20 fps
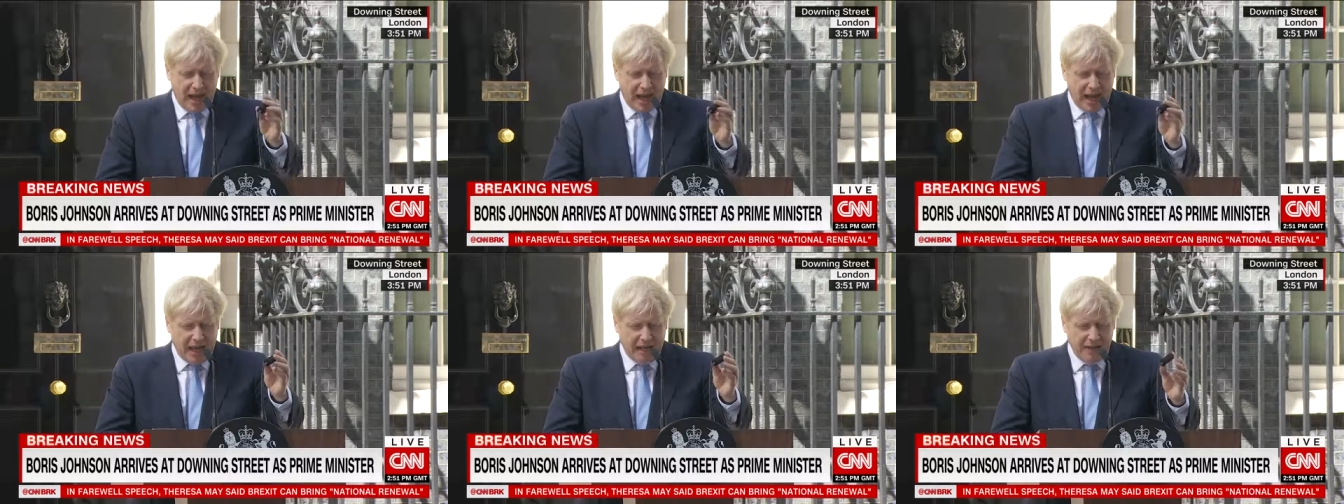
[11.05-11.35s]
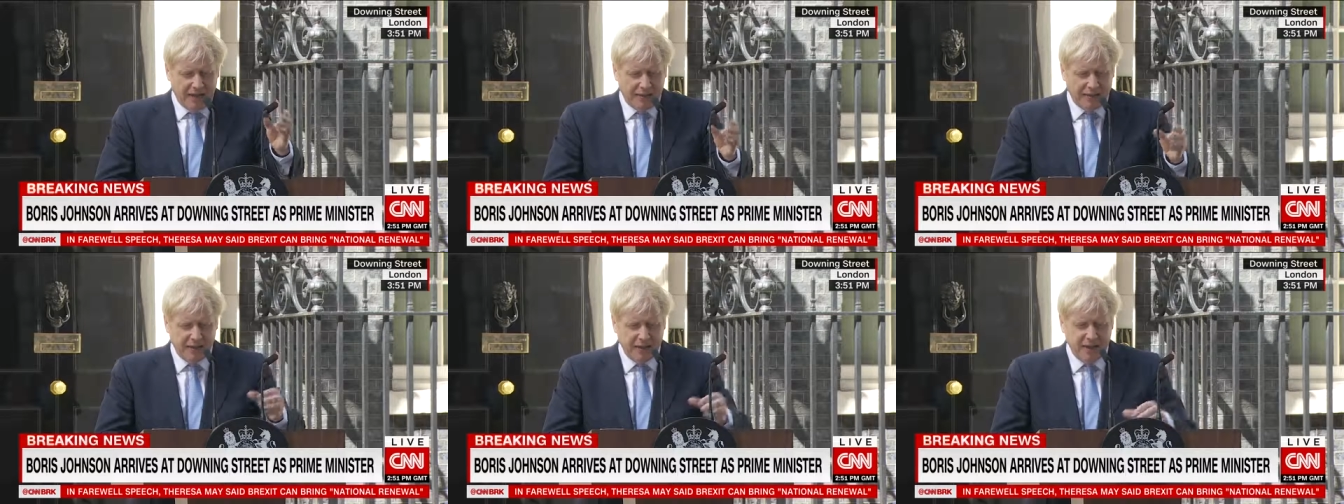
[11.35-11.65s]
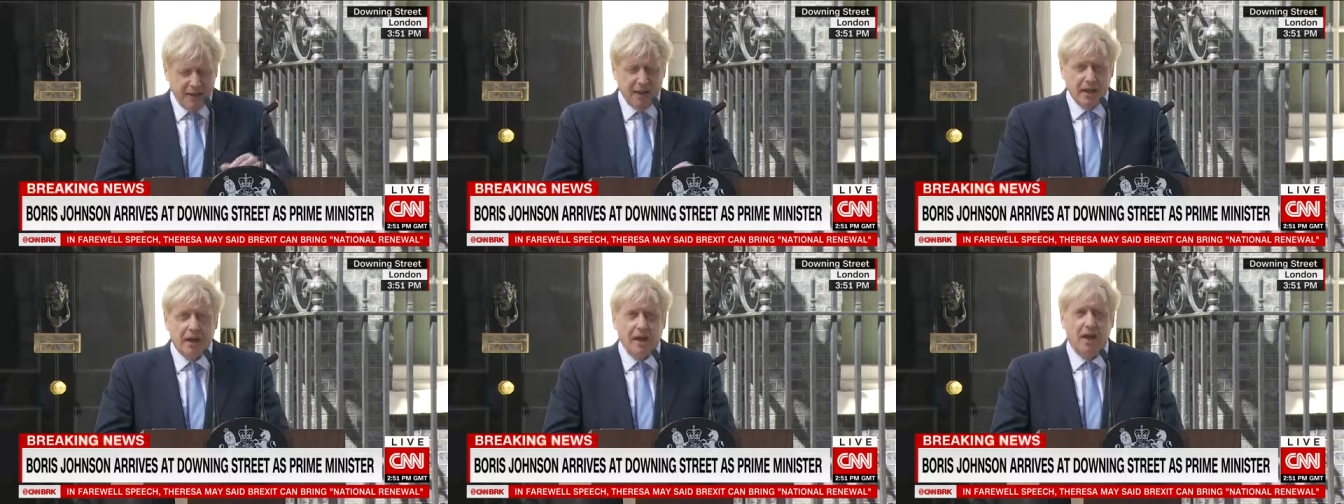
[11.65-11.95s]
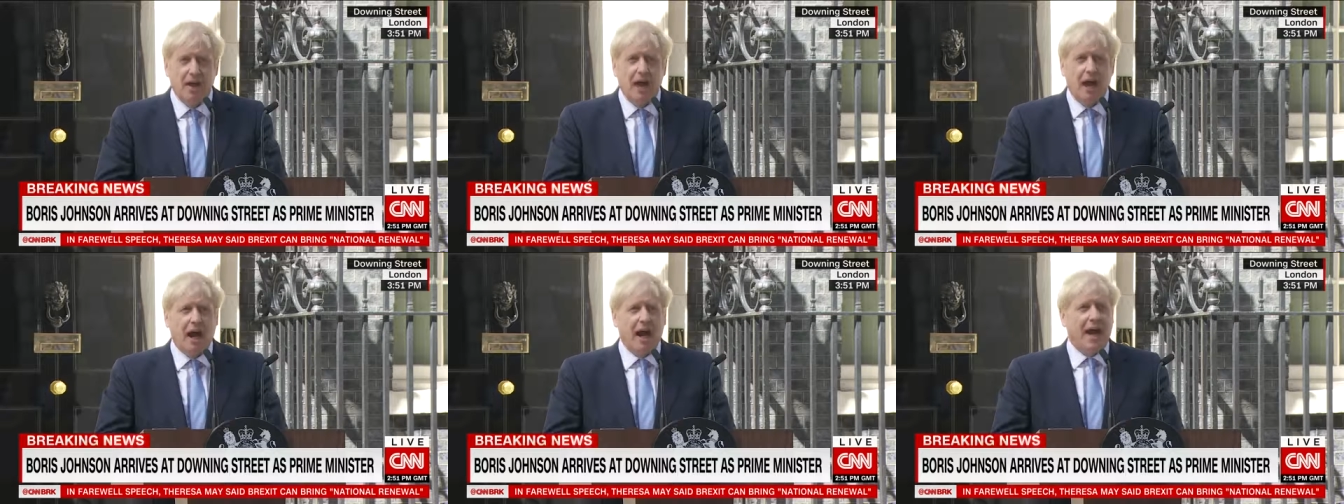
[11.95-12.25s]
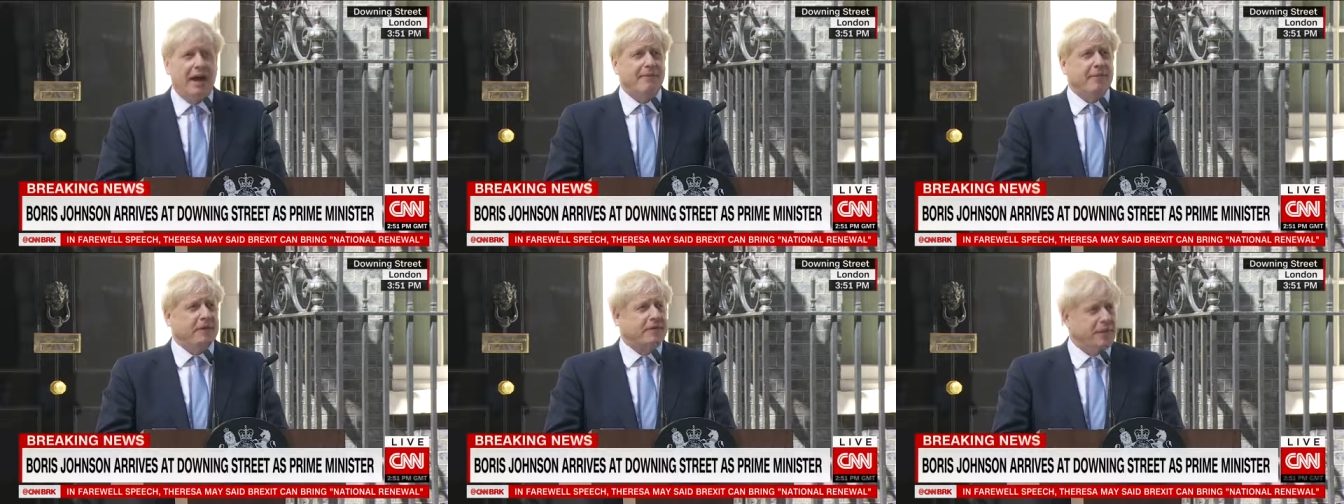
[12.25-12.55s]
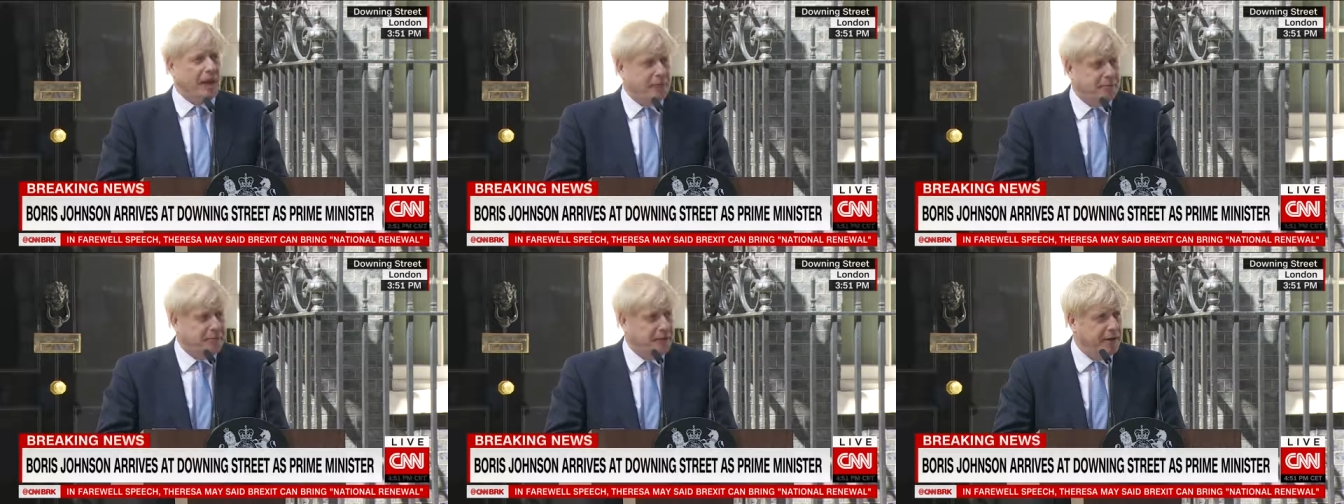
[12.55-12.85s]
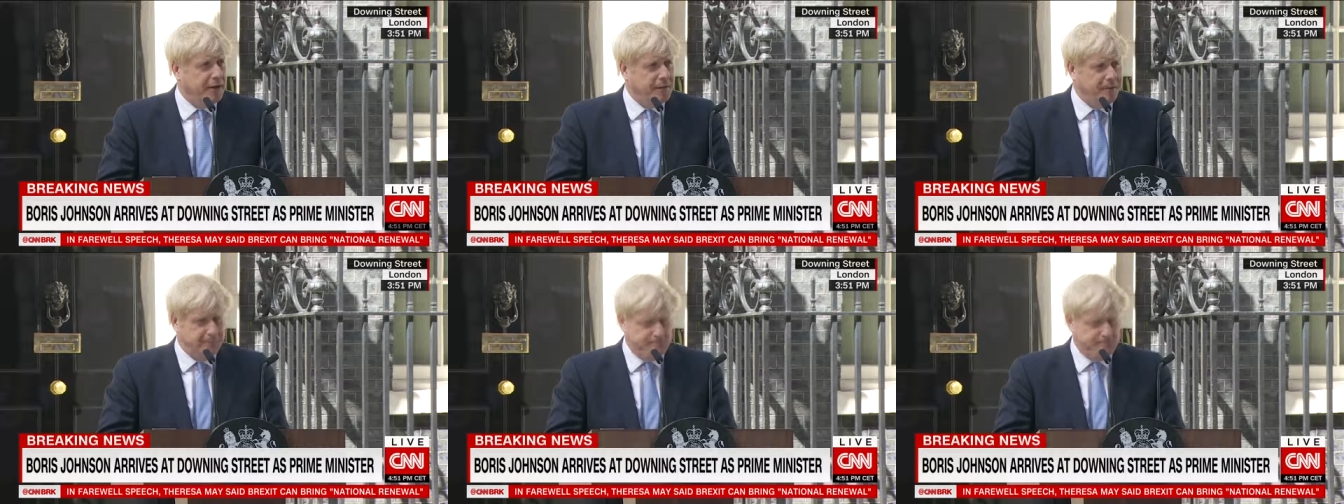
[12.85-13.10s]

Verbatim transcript: and I have accepted.